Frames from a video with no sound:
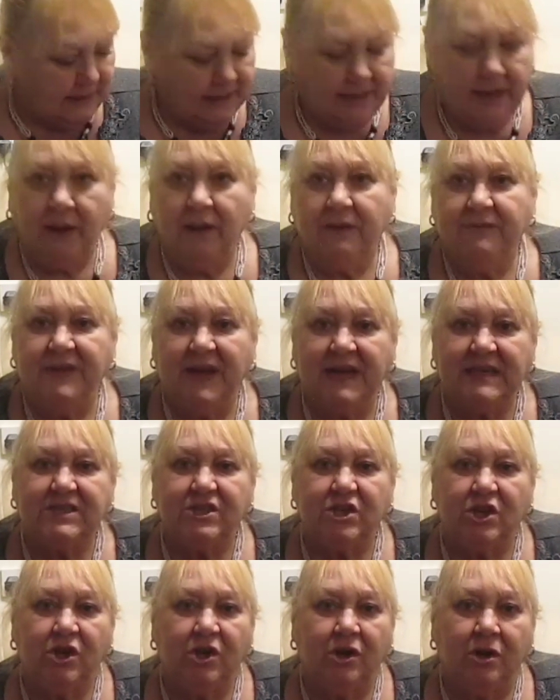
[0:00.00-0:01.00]
Now if
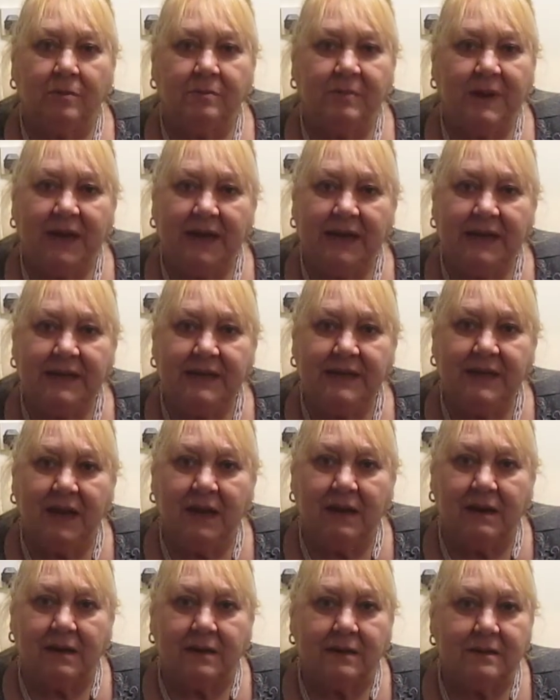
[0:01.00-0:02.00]
that's not buying
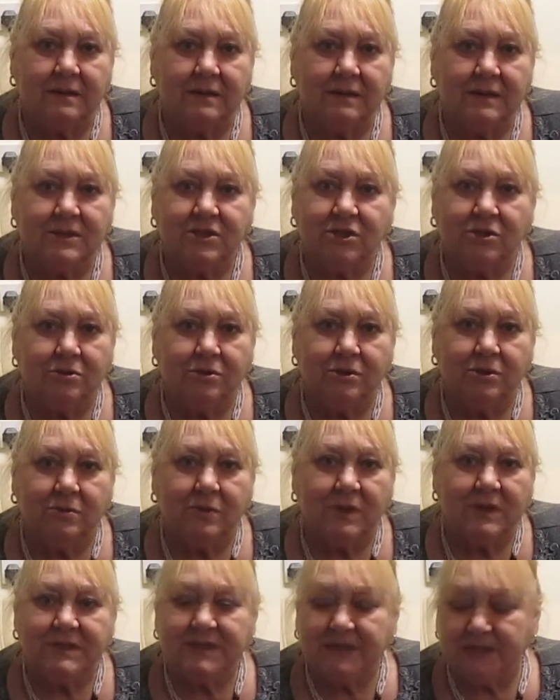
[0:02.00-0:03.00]
yarn, I don't know
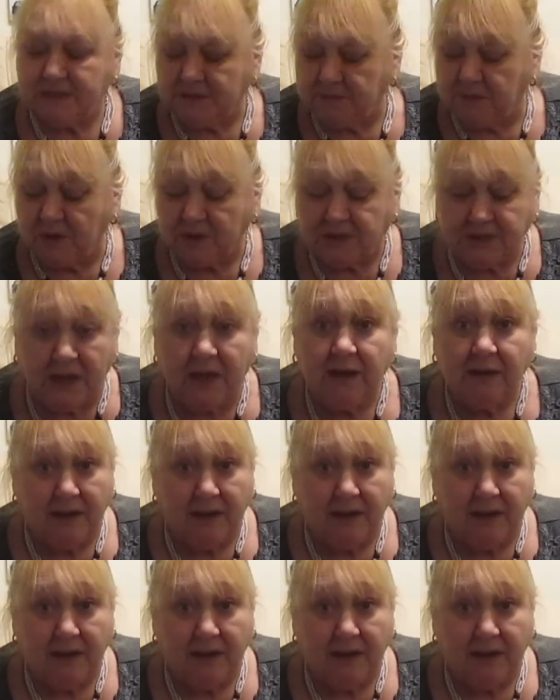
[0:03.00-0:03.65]
what is, but